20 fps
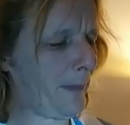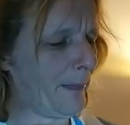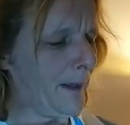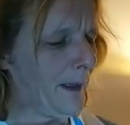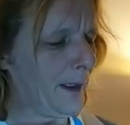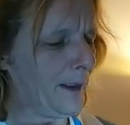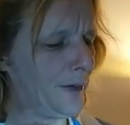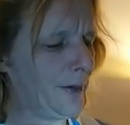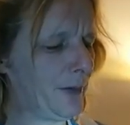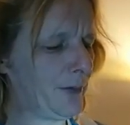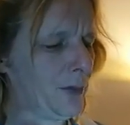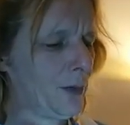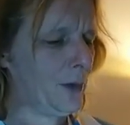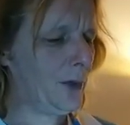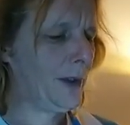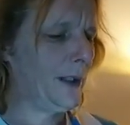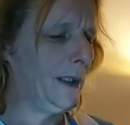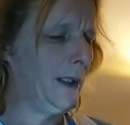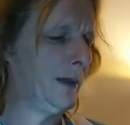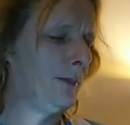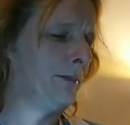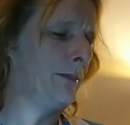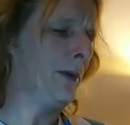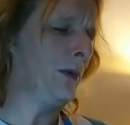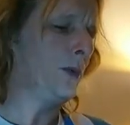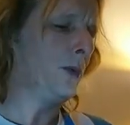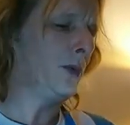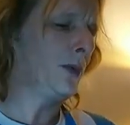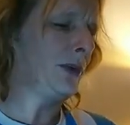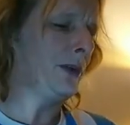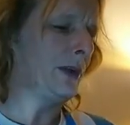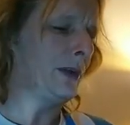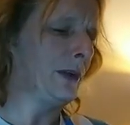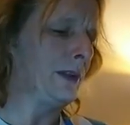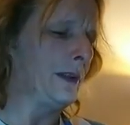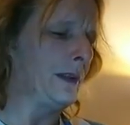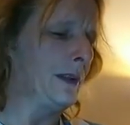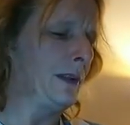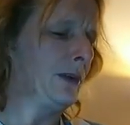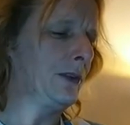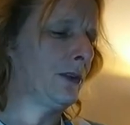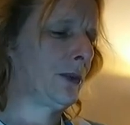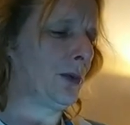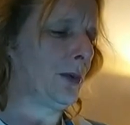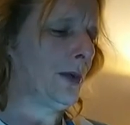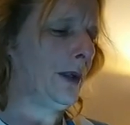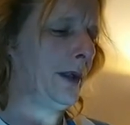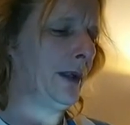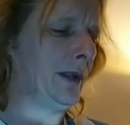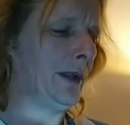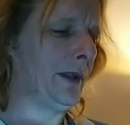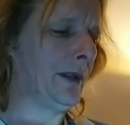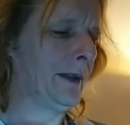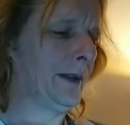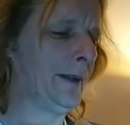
because I've got that box that's got the